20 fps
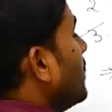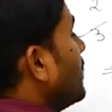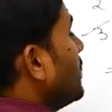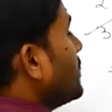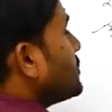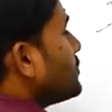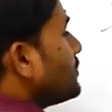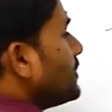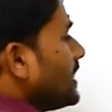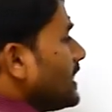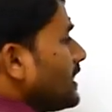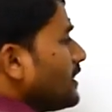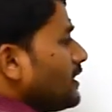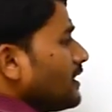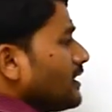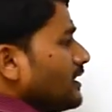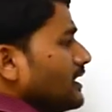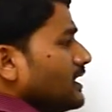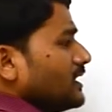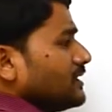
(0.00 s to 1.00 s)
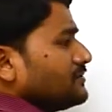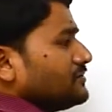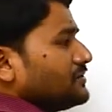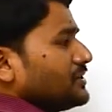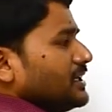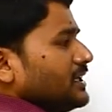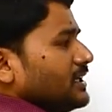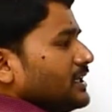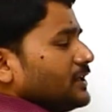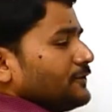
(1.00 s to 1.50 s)
So there are
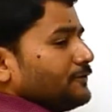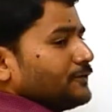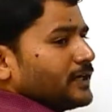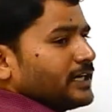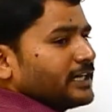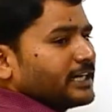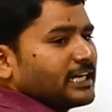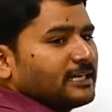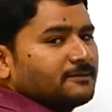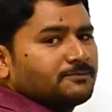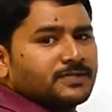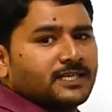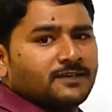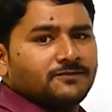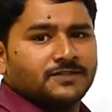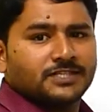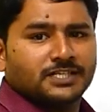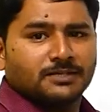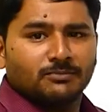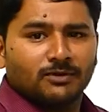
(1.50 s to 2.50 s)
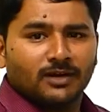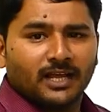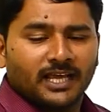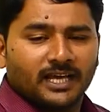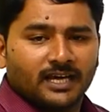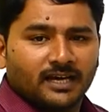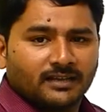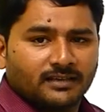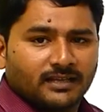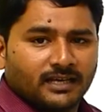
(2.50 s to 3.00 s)
three different types of stimuli
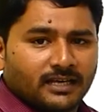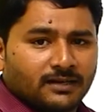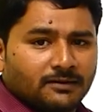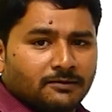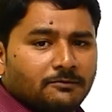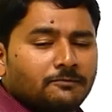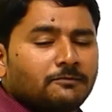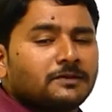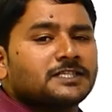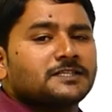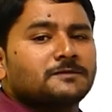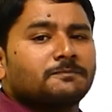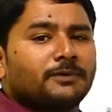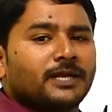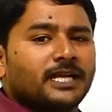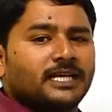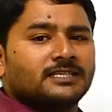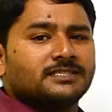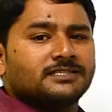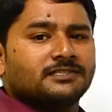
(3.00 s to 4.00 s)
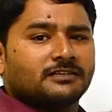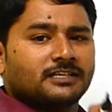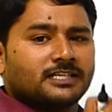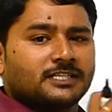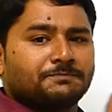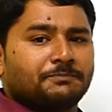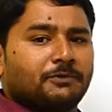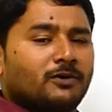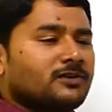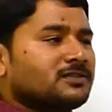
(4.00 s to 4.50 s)
are there which brings
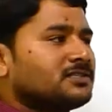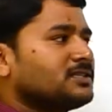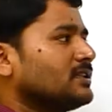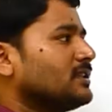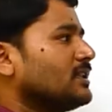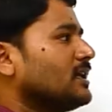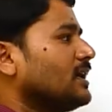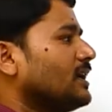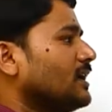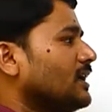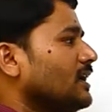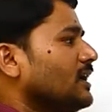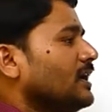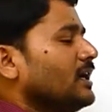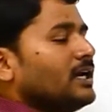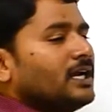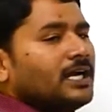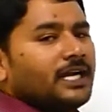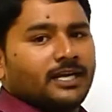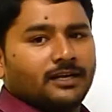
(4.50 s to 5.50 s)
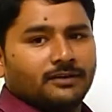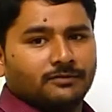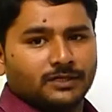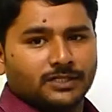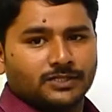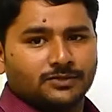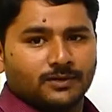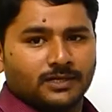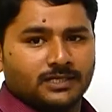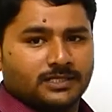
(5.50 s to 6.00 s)
response in the
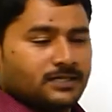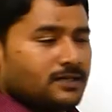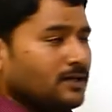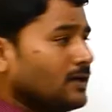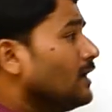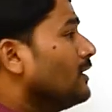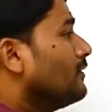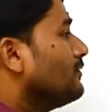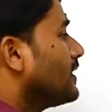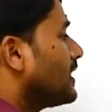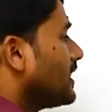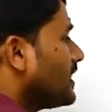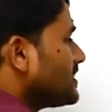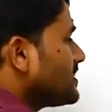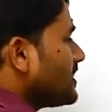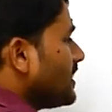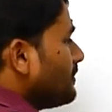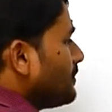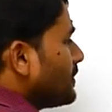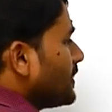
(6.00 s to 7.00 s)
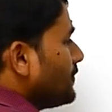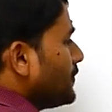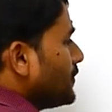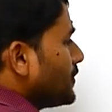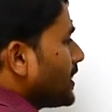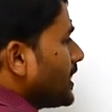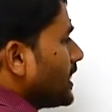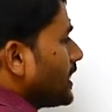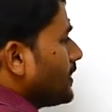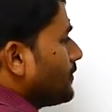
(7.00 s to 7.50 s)
individuals. For example, if you
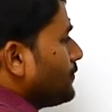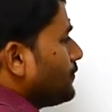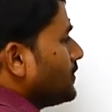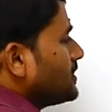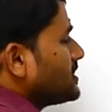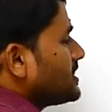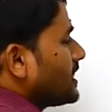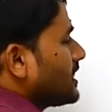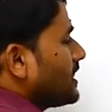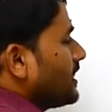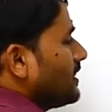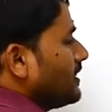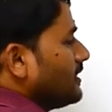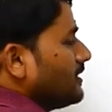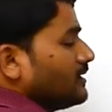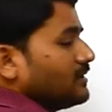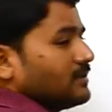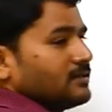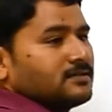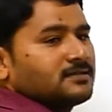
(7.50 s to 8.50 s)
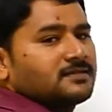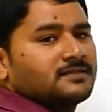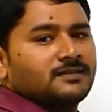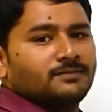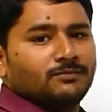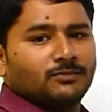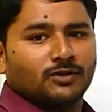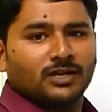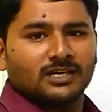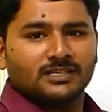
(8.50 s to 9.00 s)
take physical
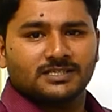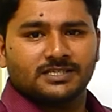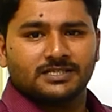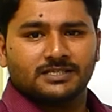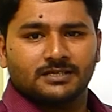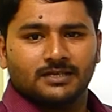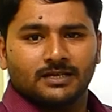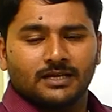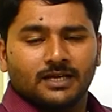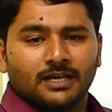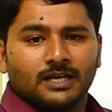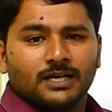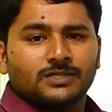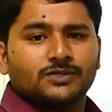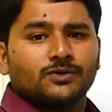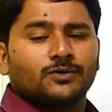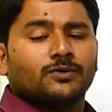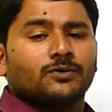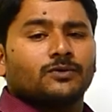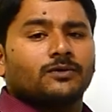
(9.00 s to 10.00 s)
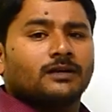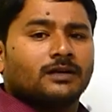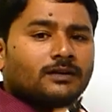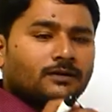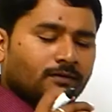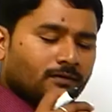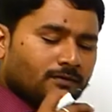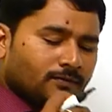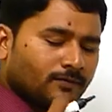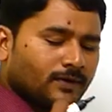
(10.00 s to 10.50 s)
stimulus.
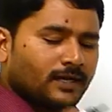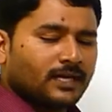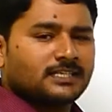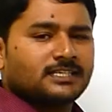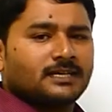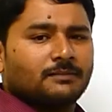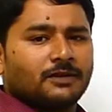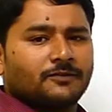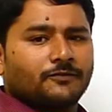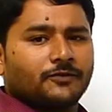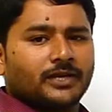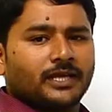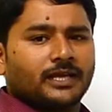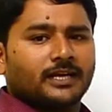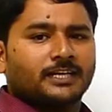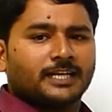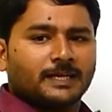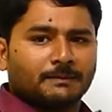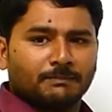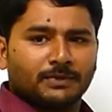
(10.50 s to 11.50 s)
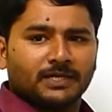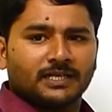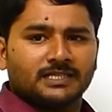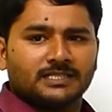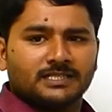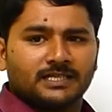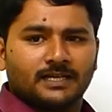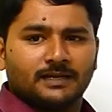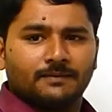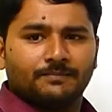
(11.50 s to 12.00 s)
So for example, if you take
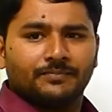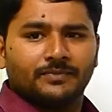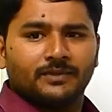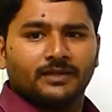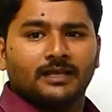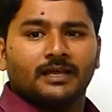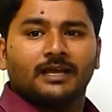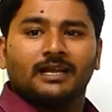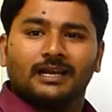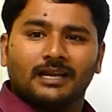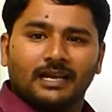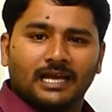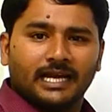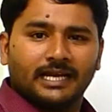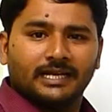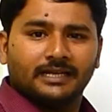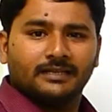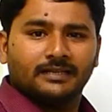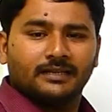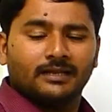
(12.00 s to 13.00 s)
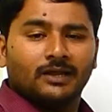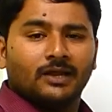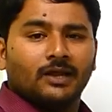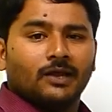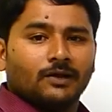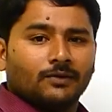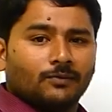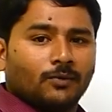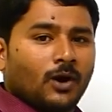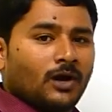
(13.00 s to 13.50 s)
temperature, light,
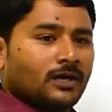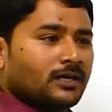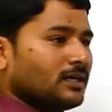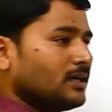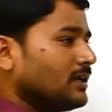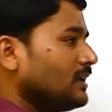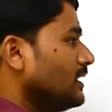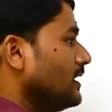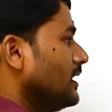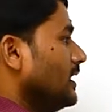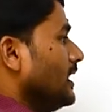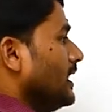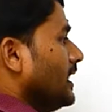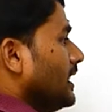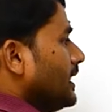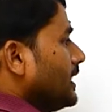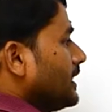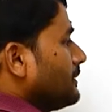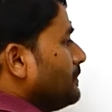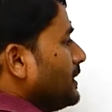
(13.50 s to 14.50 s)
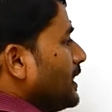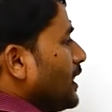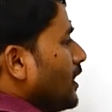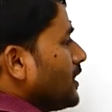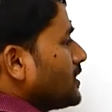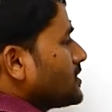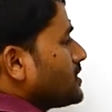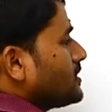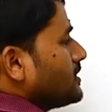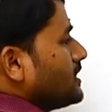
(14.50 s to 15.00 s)
water, they belong